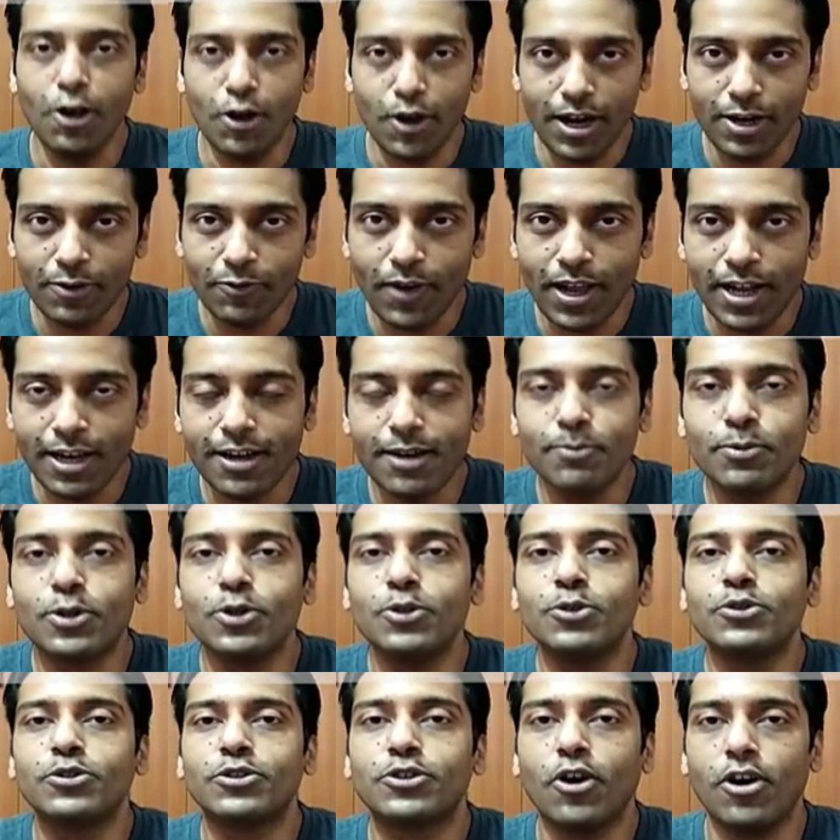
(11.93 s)
Hello and welcome
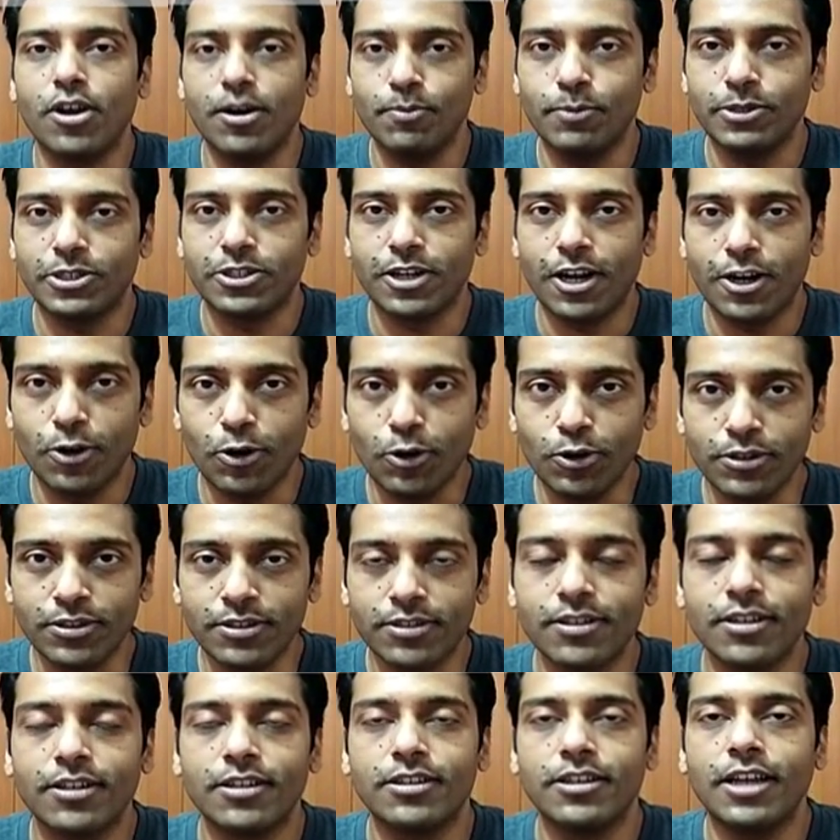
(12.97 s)
to Sourabh Mishra Notes,